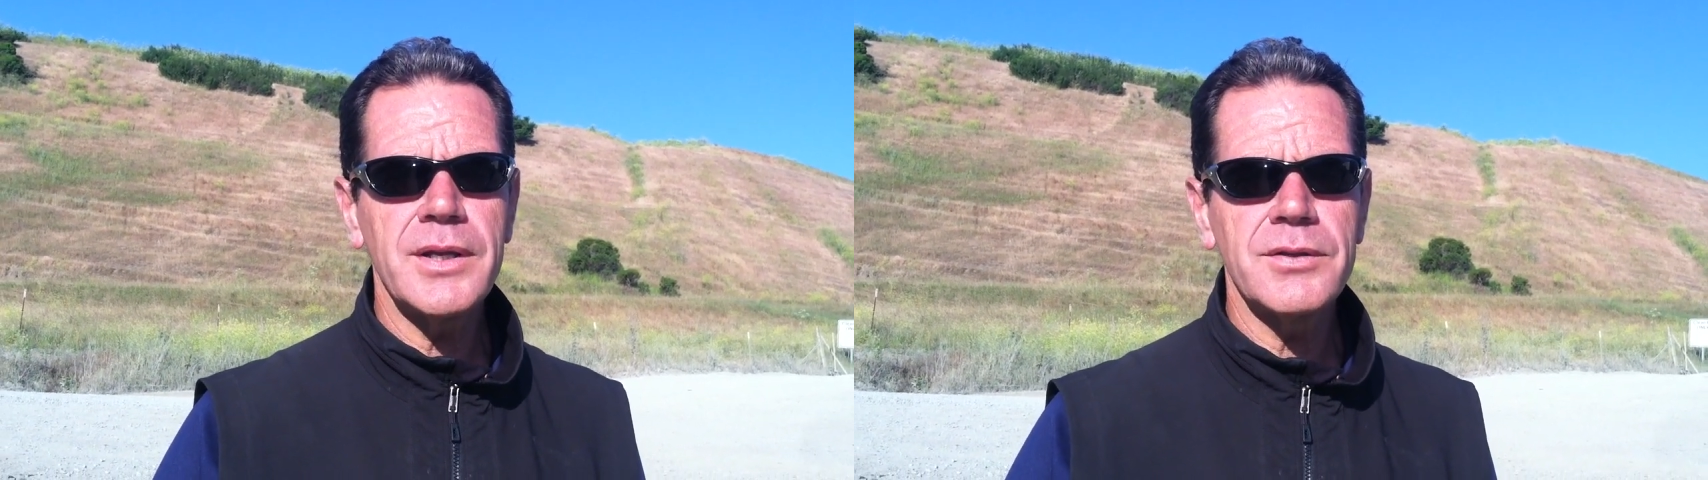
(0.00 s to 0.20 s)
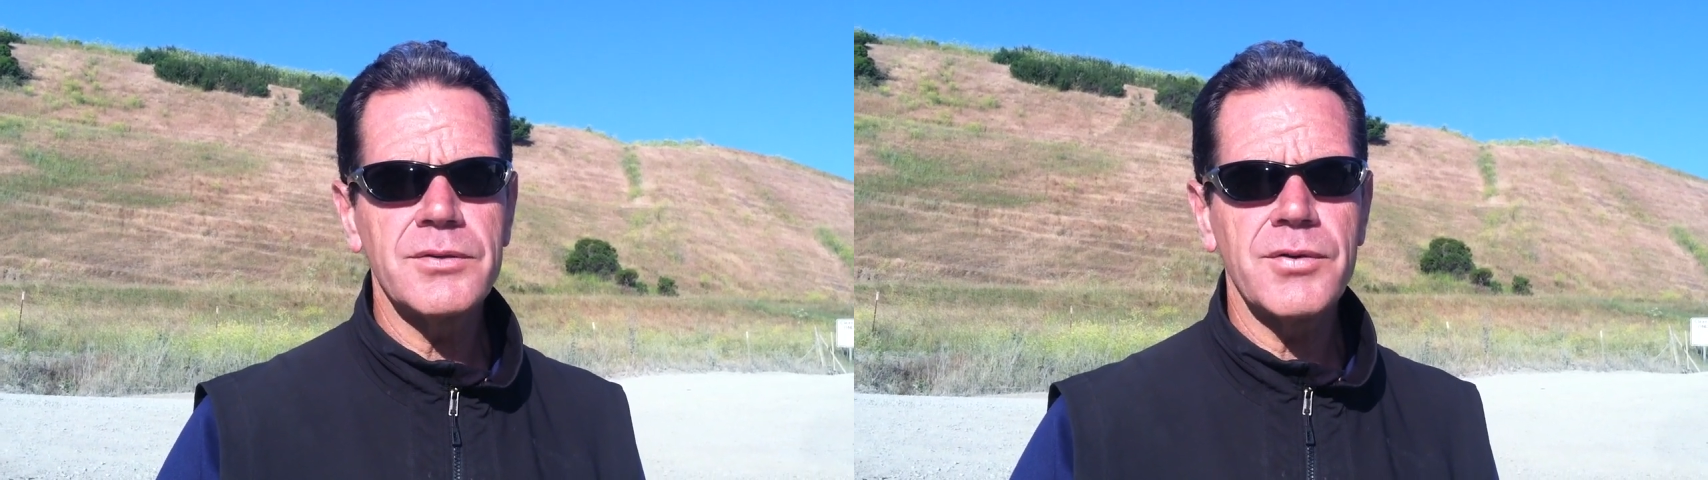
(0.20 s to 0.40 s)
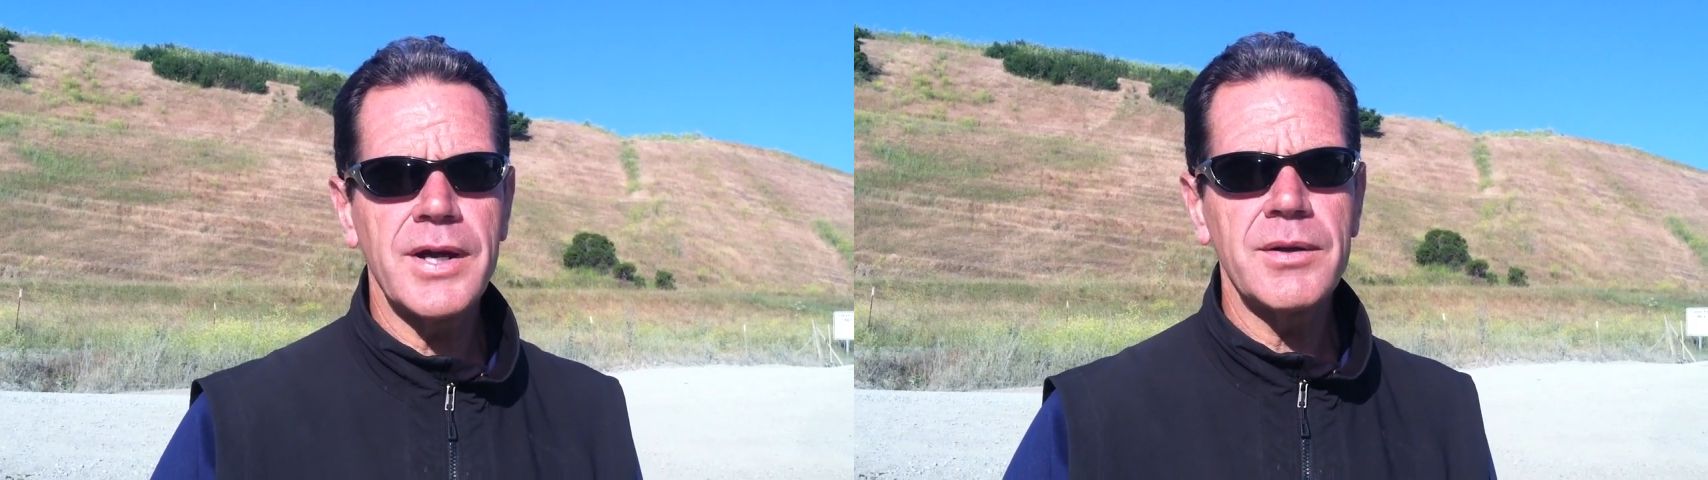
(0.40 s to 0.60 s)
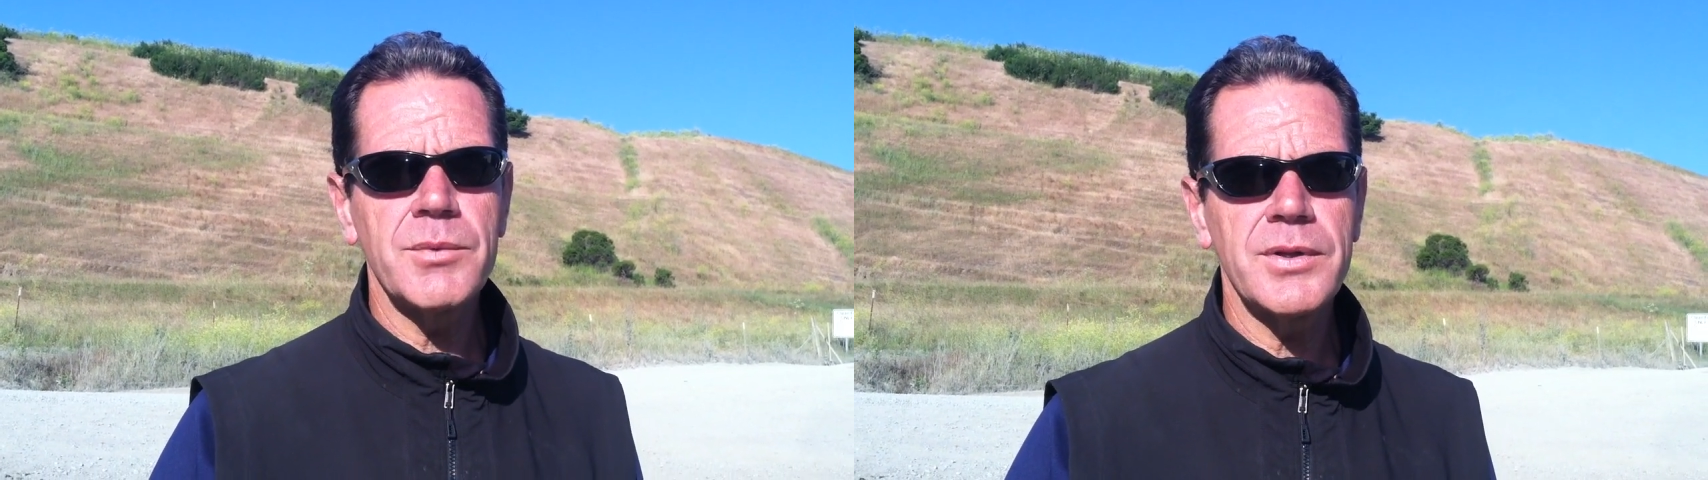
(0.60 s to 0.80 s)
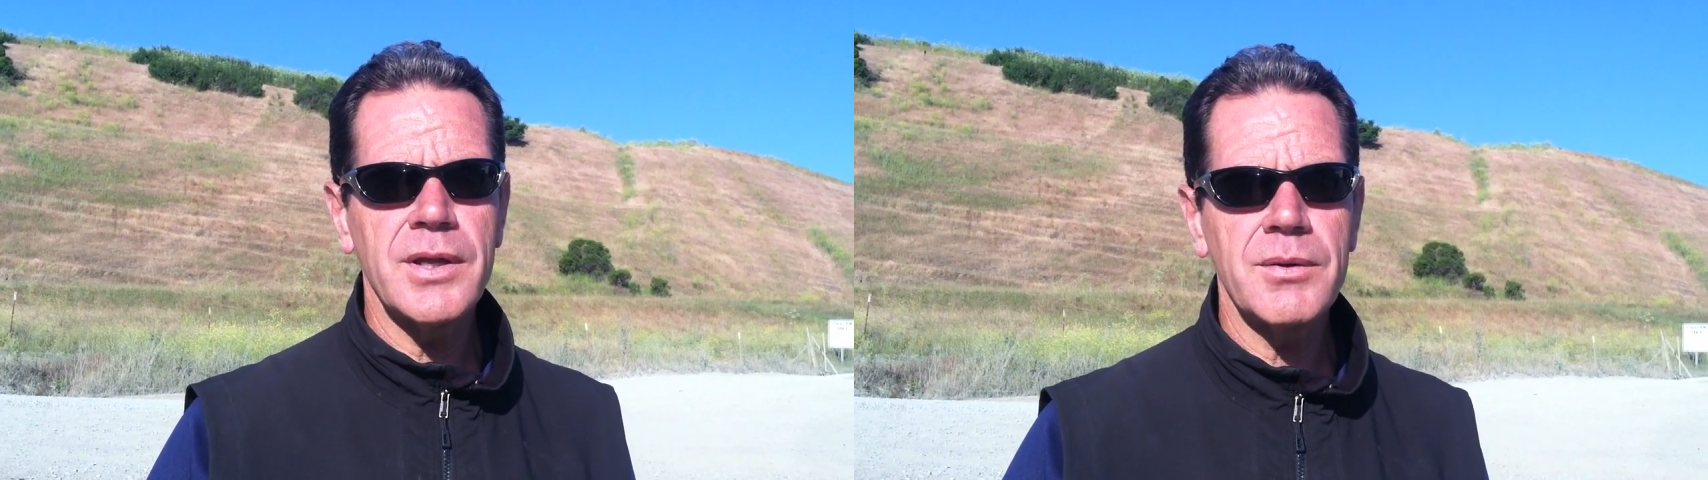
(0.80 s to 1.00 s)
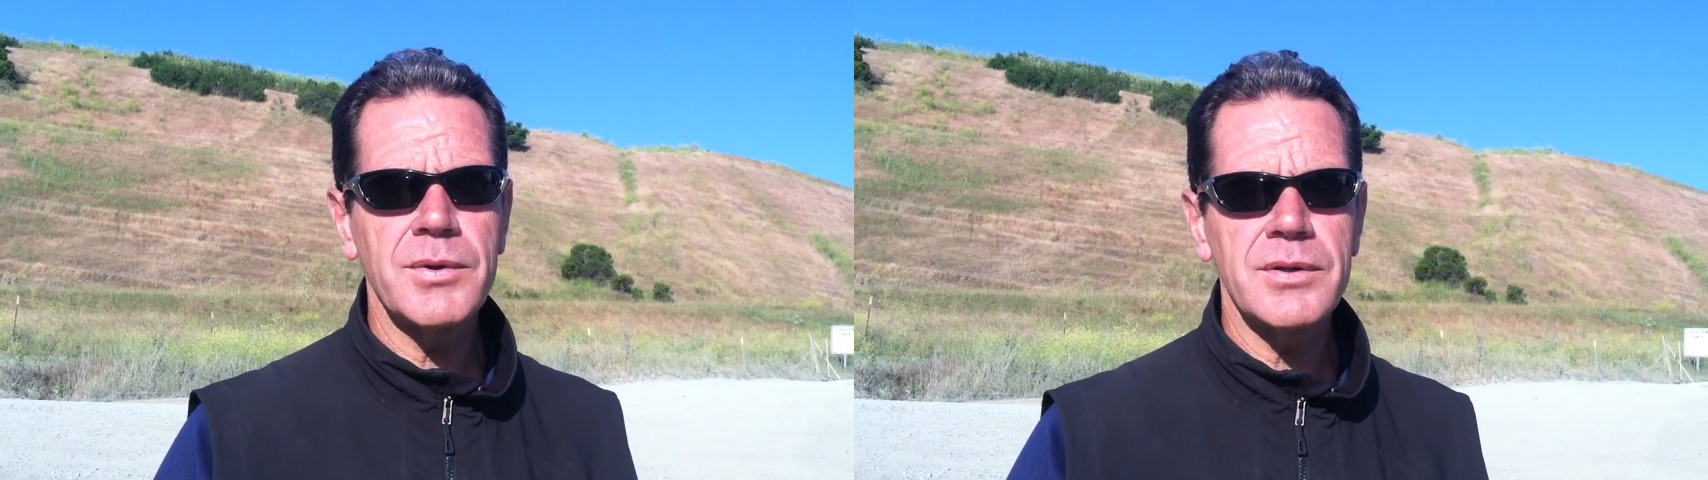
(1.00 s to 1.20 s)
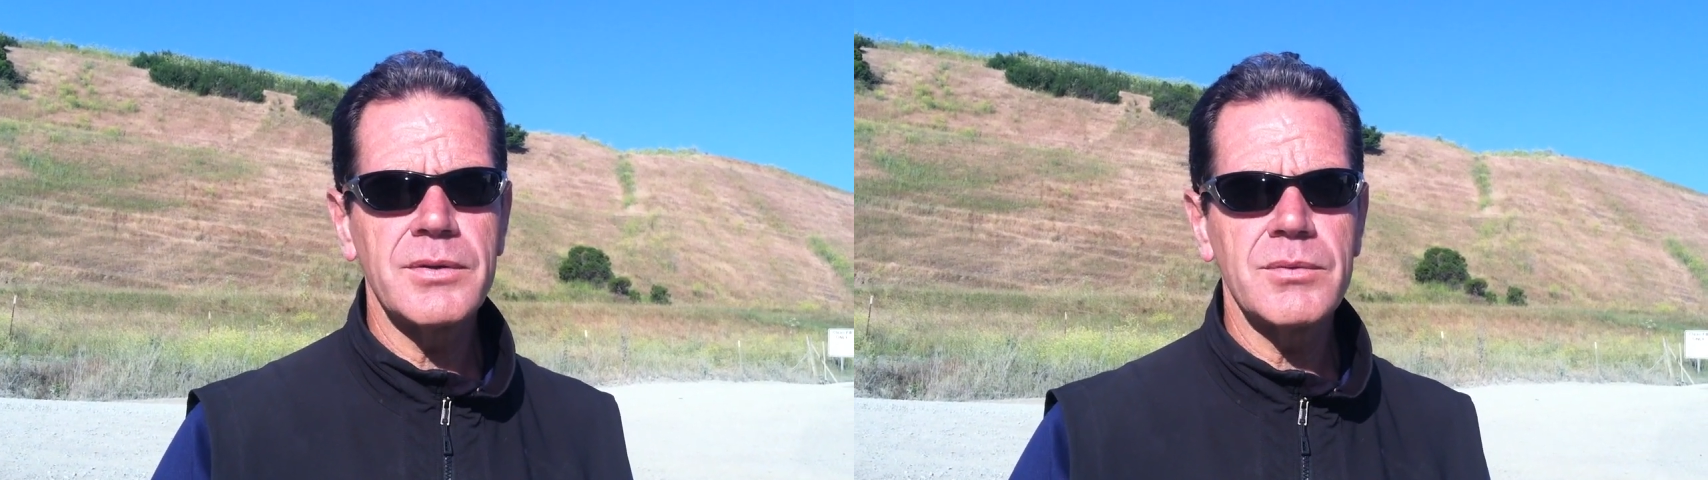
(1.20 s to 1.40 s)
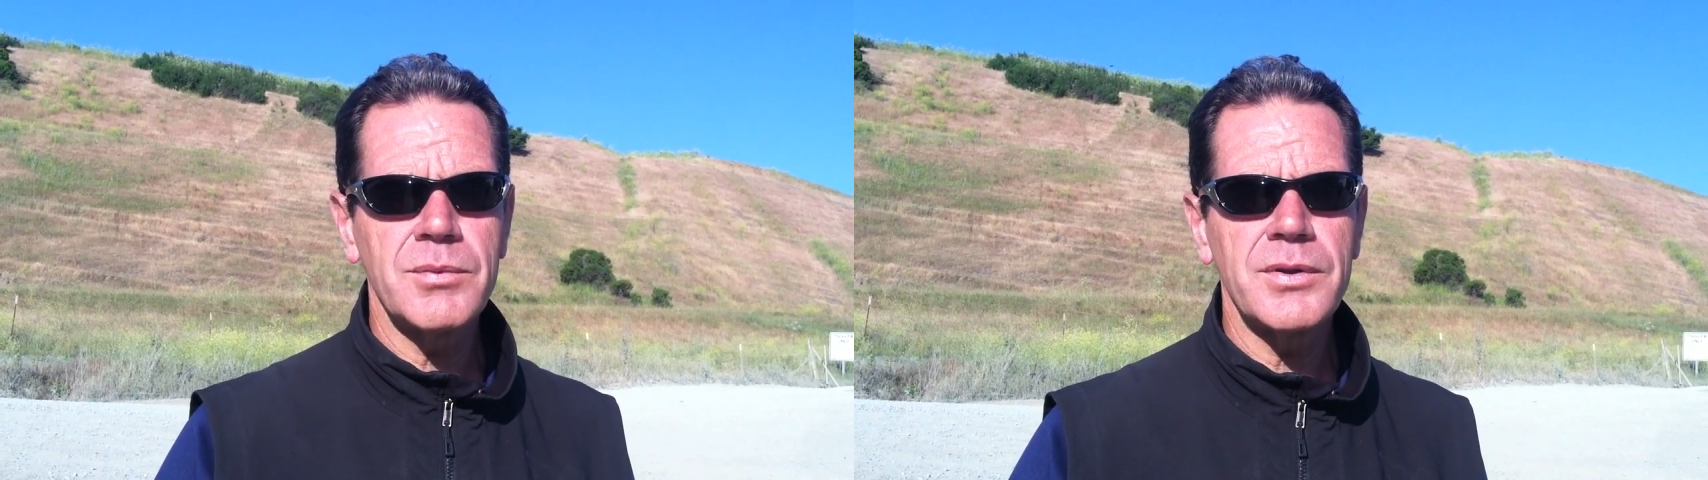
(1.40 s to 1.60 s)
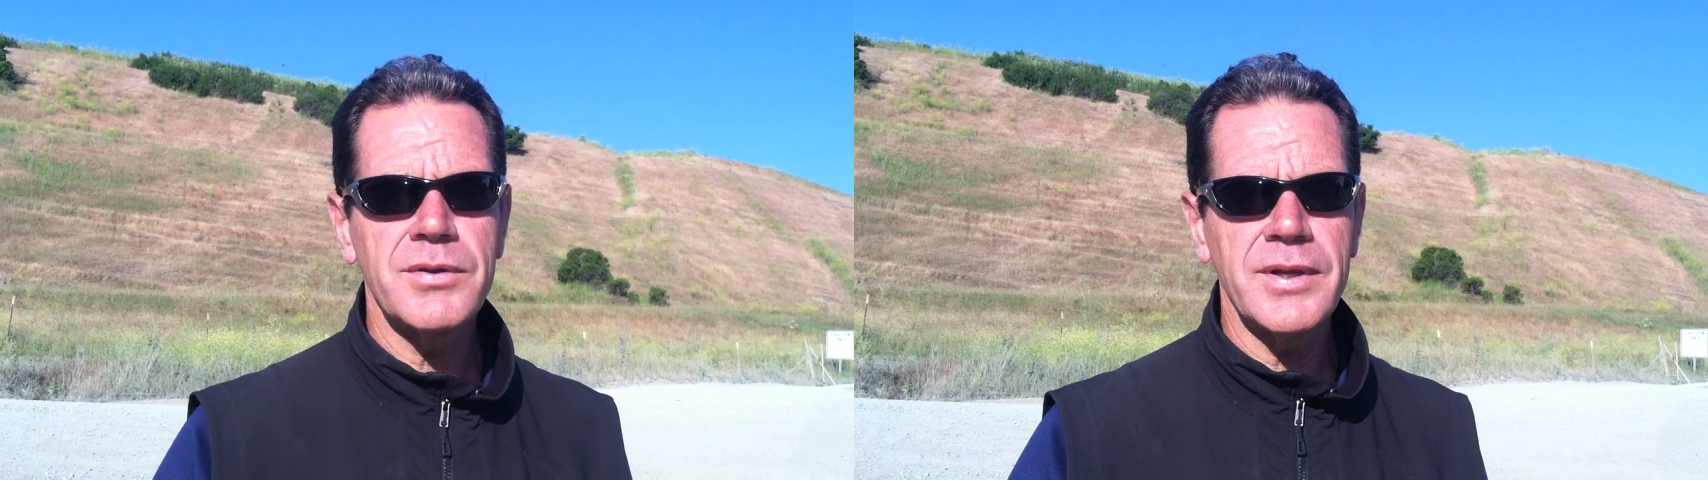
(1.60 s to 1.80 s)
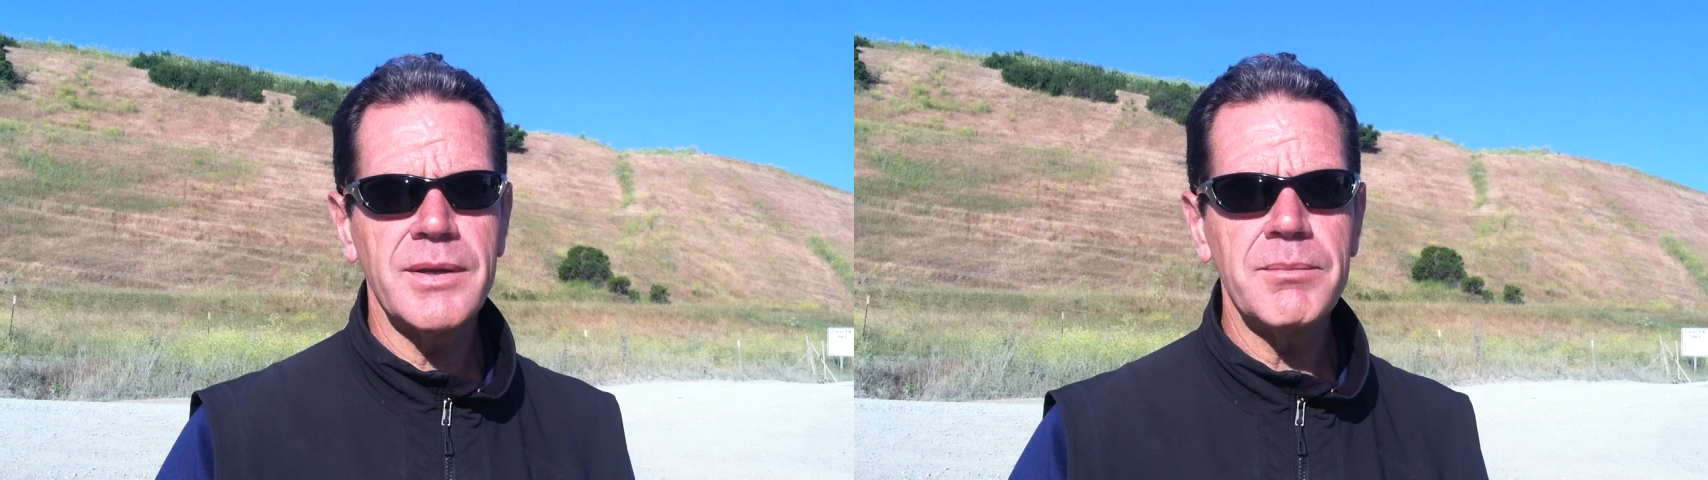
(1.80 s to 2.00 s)
and train with the with with
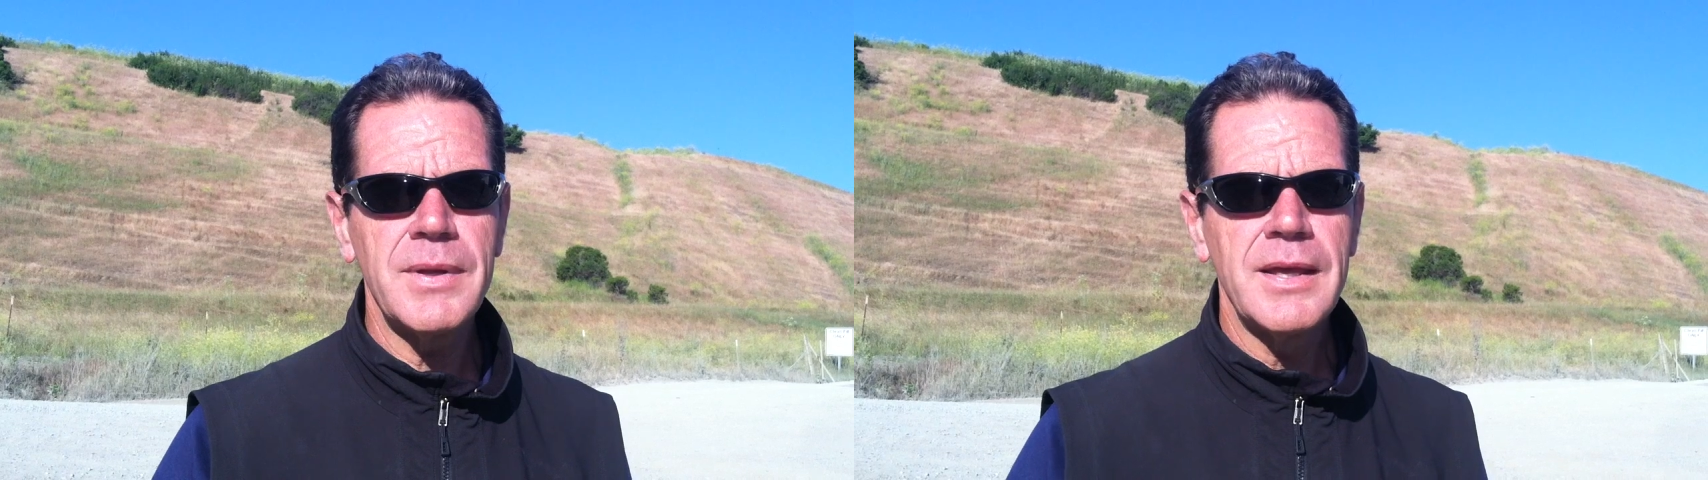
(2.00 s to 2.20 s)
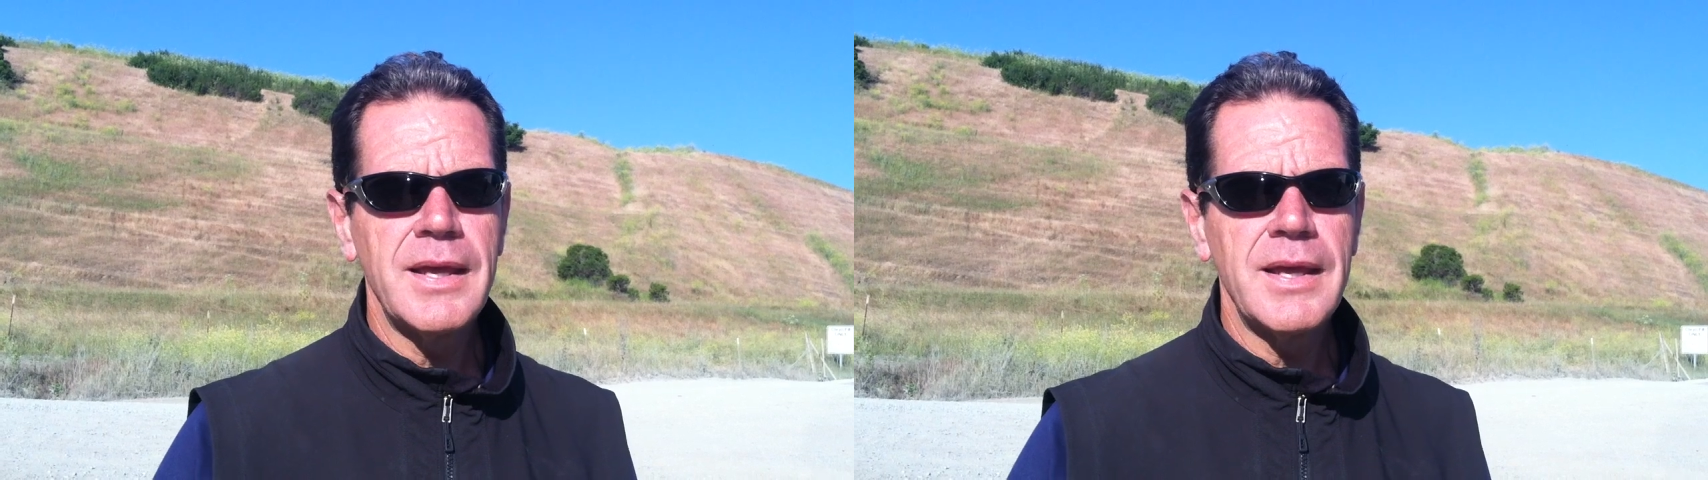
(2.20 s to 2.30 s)
Tim,